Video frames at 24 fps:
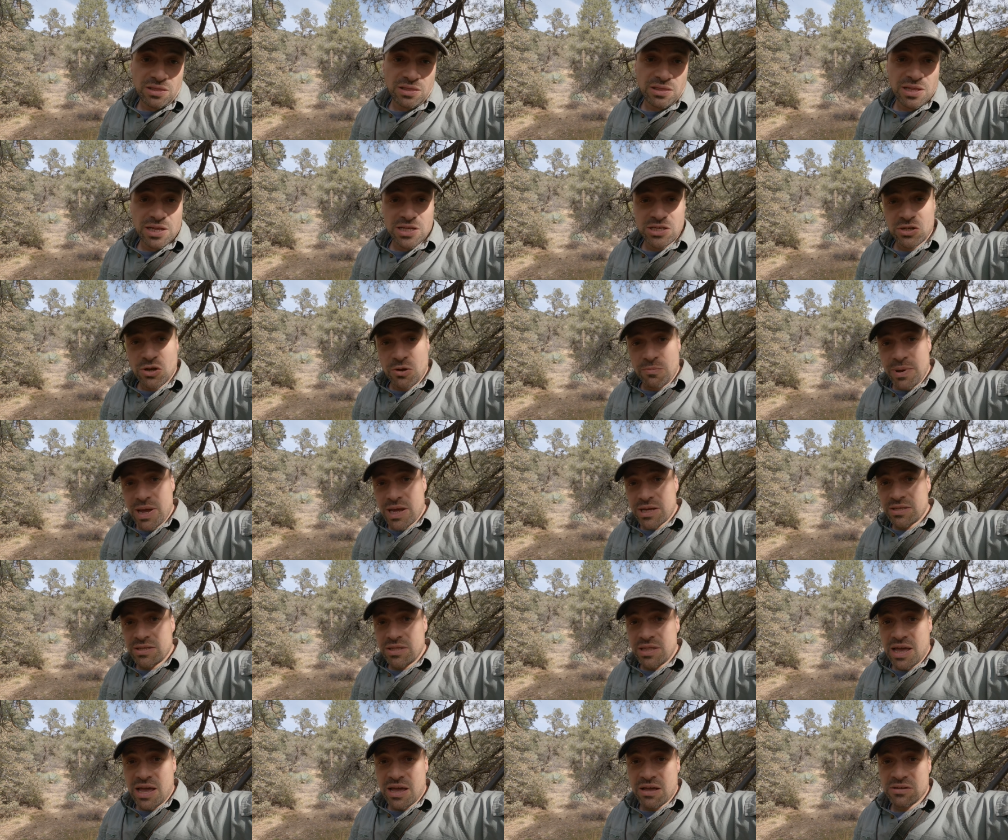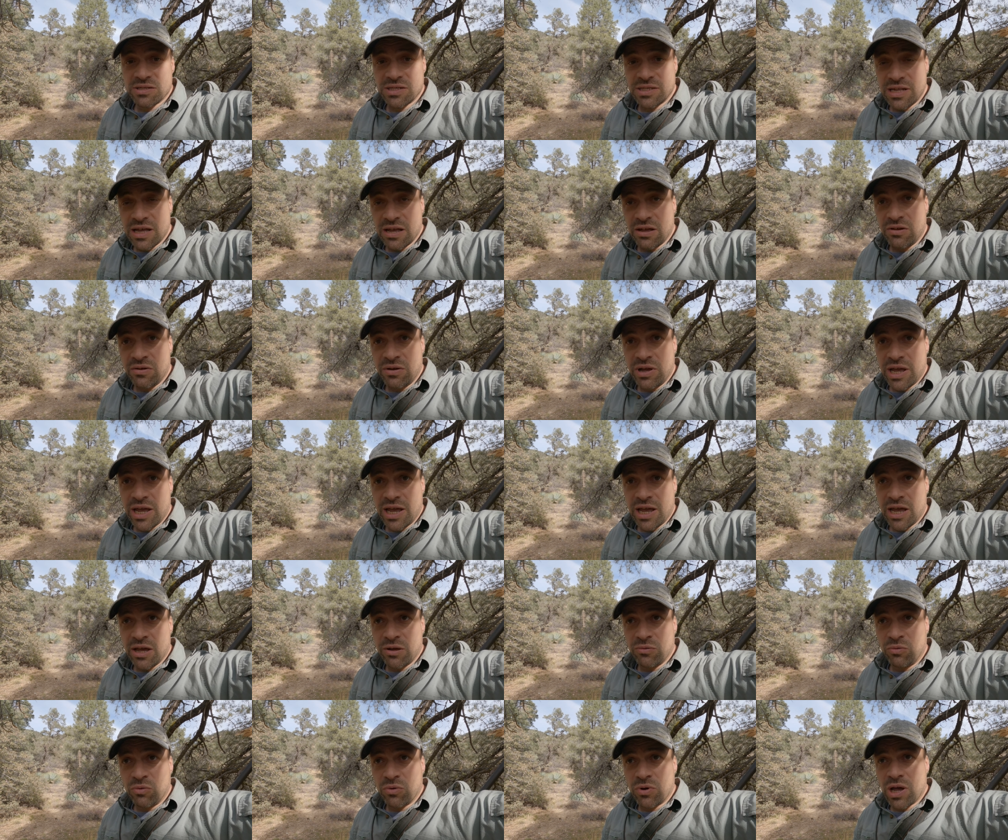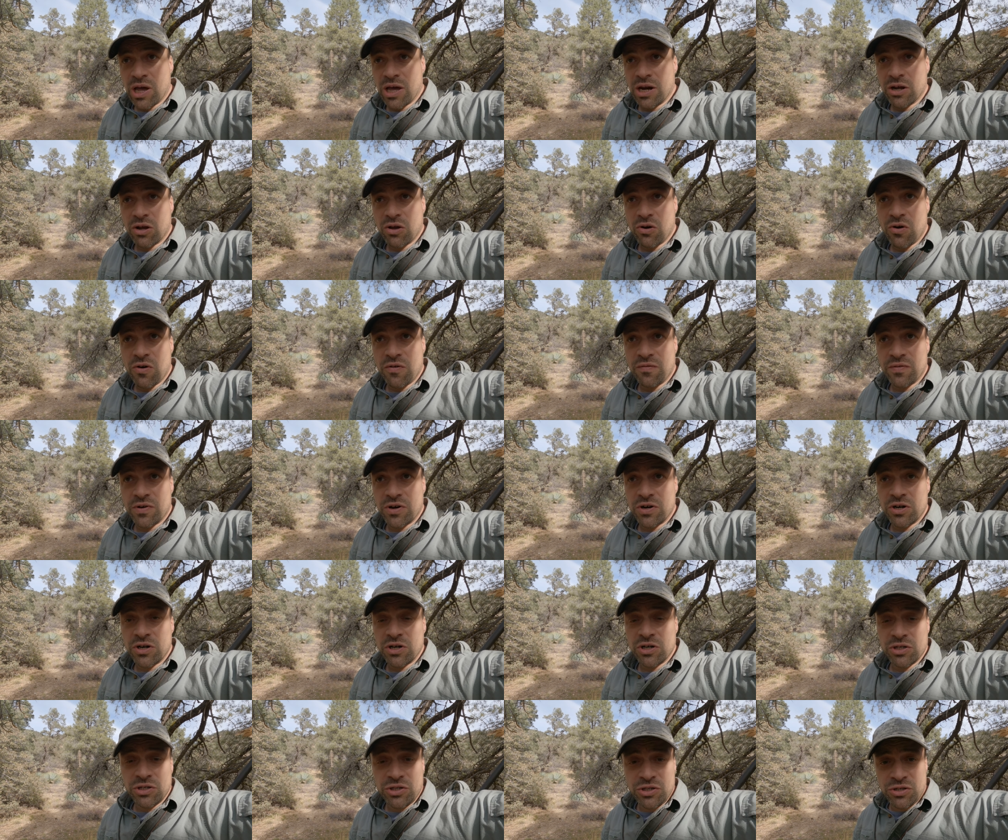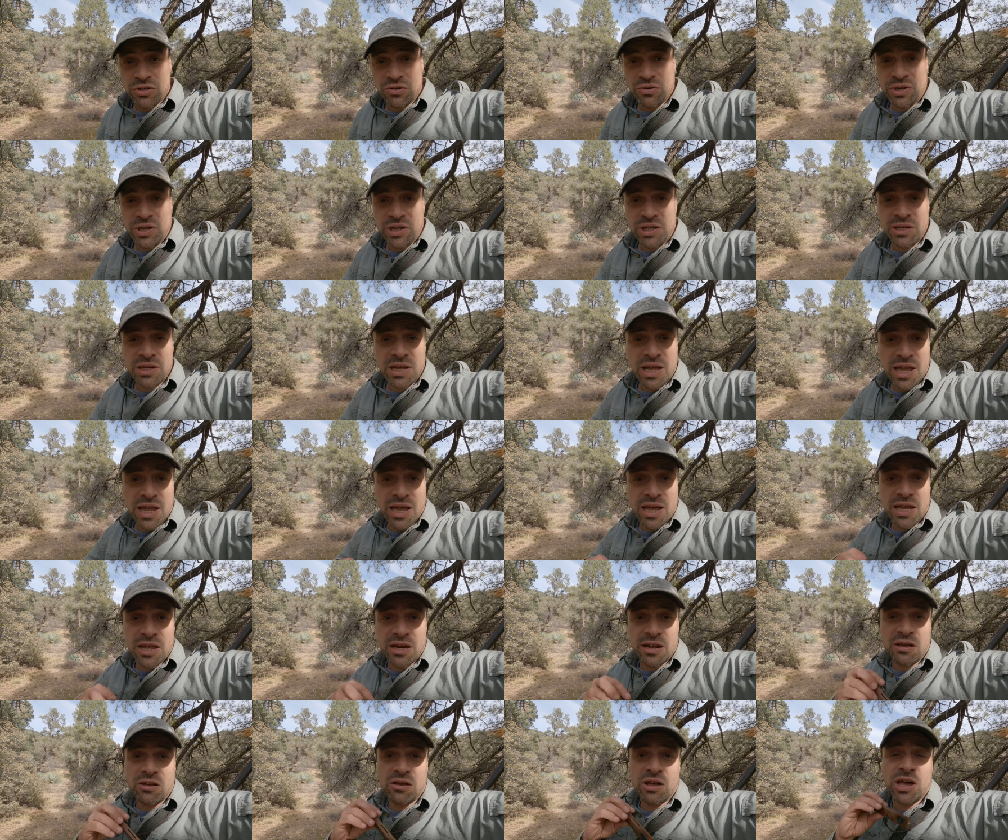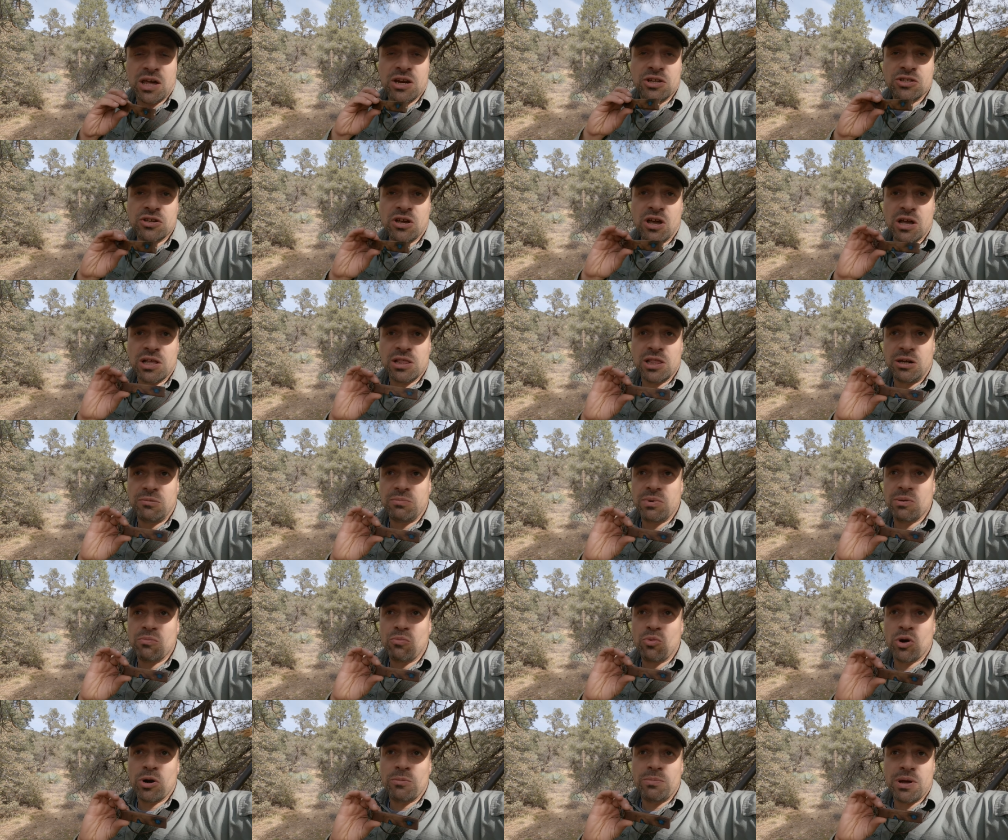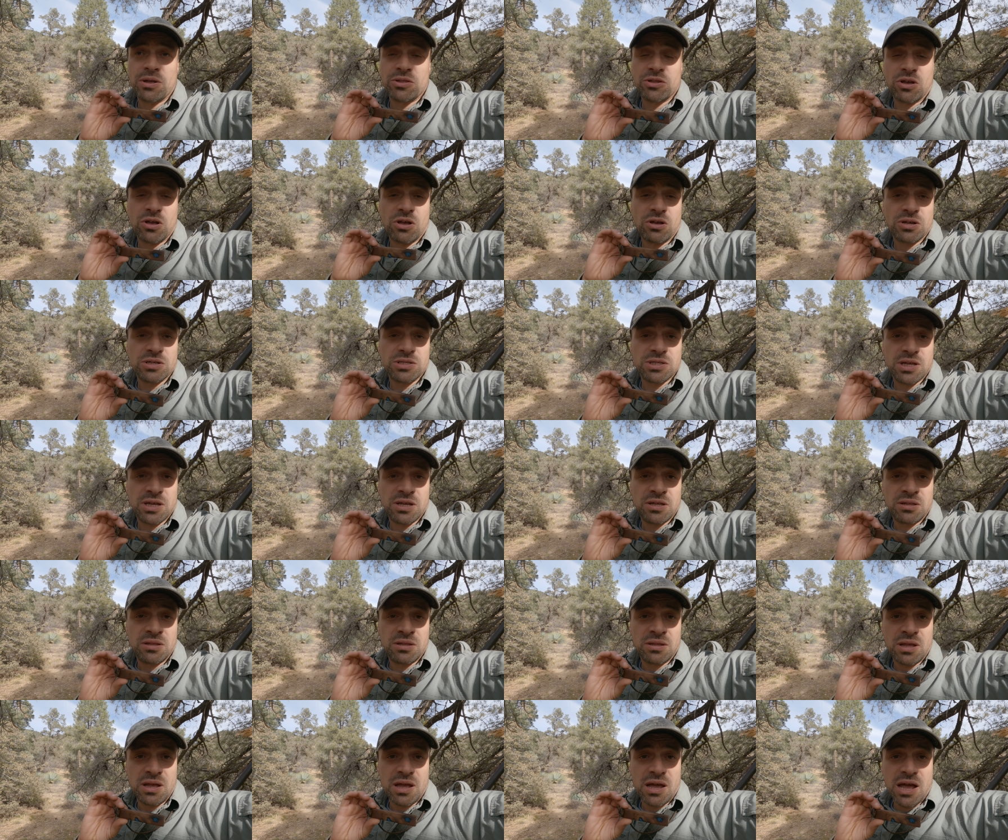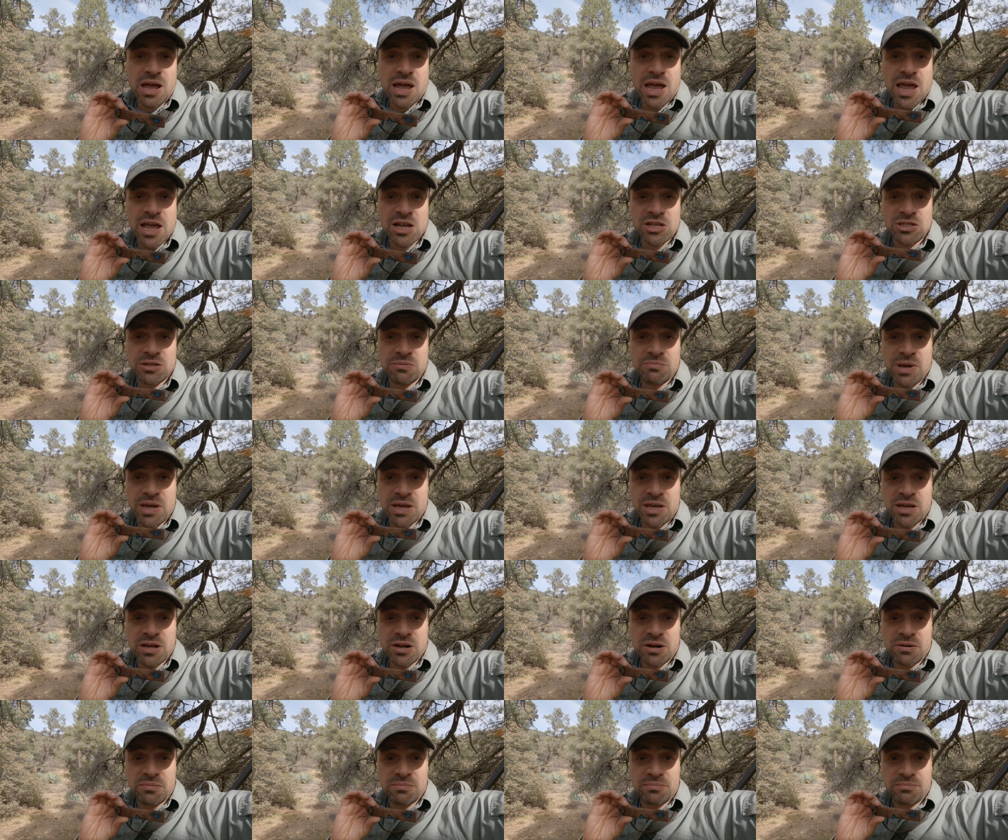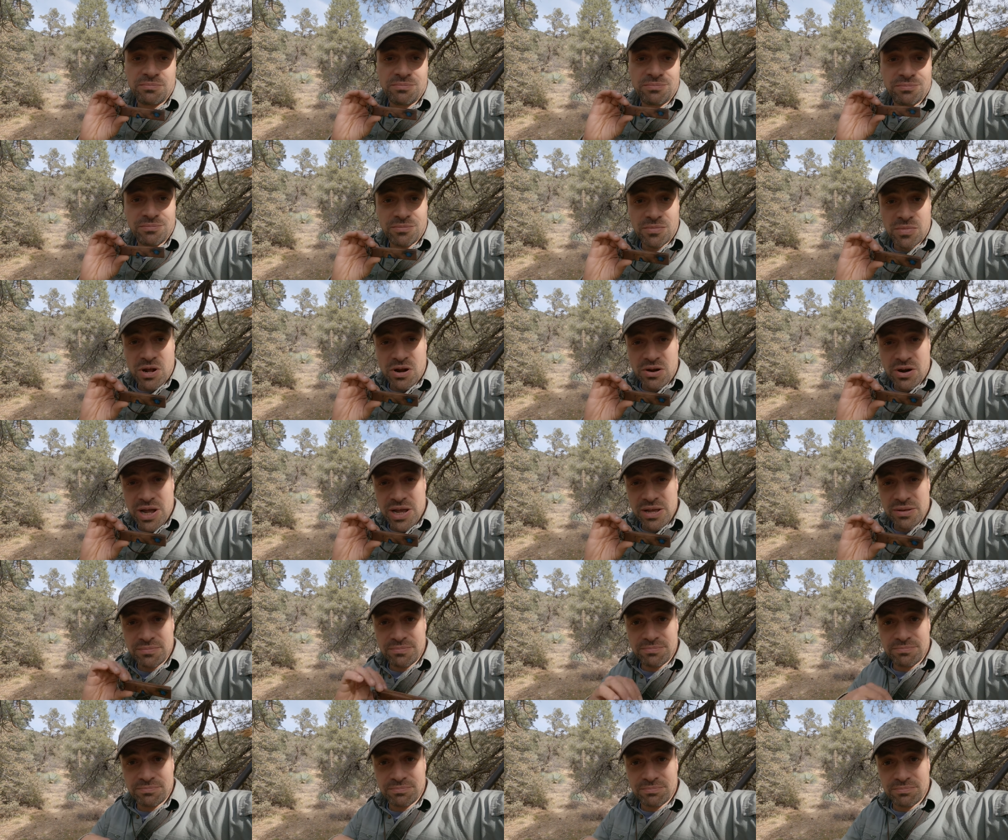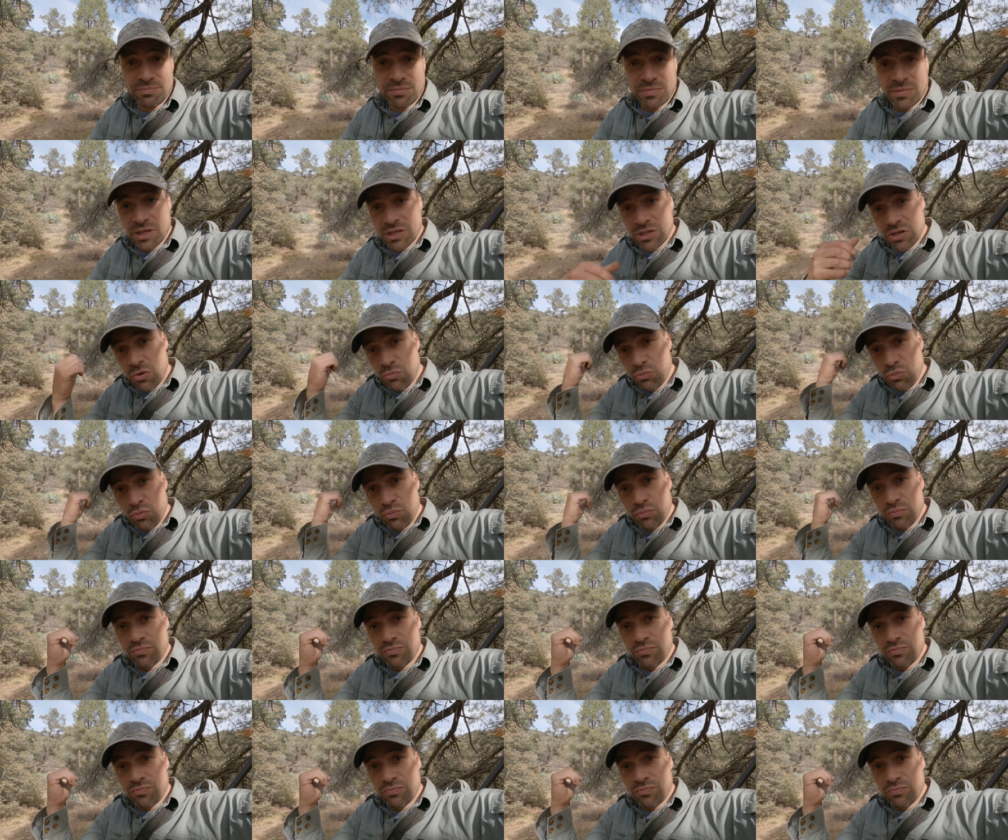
Let's go back to the house now and we'll kind of go over tuning and I'll uh, kind of talk a little bit more about the calls that I actually make here. All right, let's go.